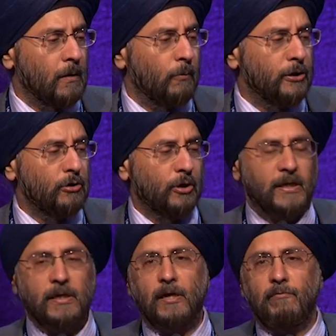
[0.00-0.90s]
When you look
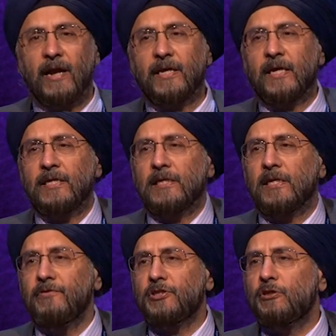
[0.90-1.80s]
at eradicating
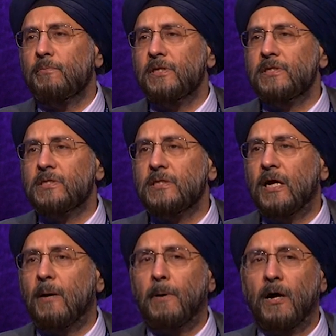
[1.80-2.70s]
liver
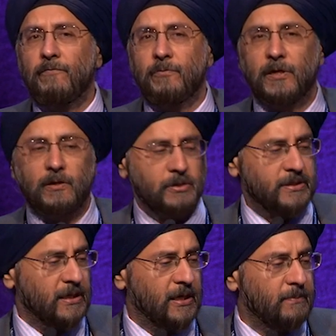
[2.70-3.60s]
tumors, apart from
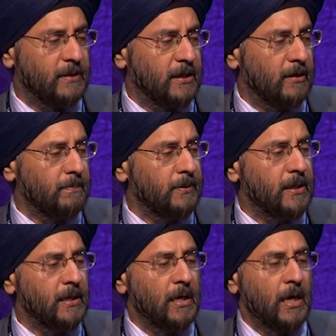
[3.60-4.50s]
increasing
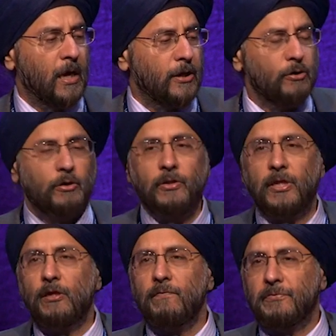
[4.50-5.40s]
chemotherapy, you can
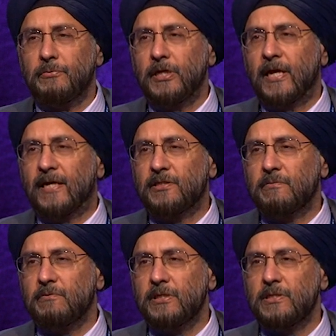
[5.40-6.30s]
think of 3
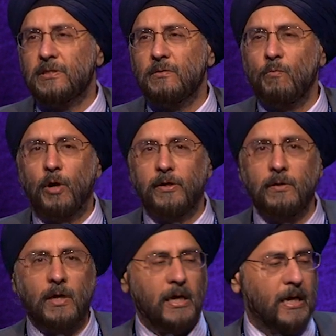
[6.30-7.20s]
categories.
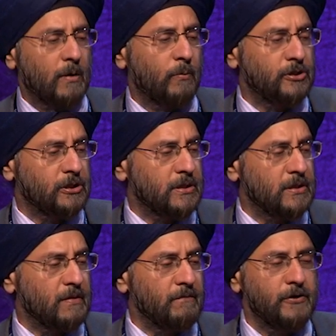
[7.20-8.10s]
One, which
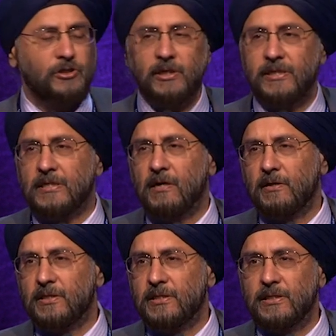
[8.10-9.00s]
is visually
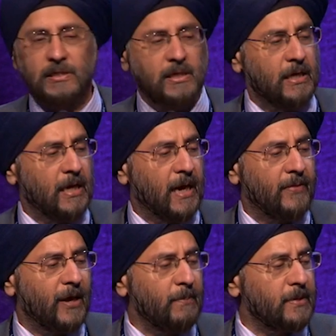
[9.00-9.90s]
targeted,
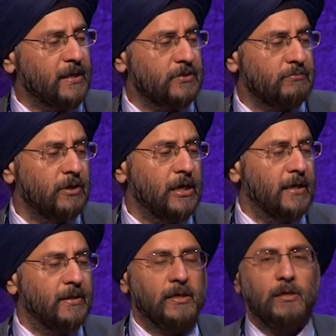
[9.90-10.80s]
and that means
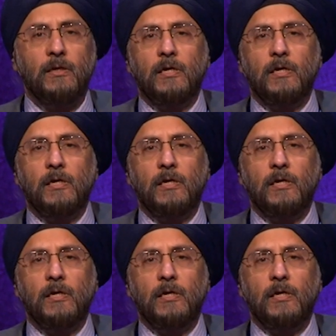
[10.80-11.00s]
really that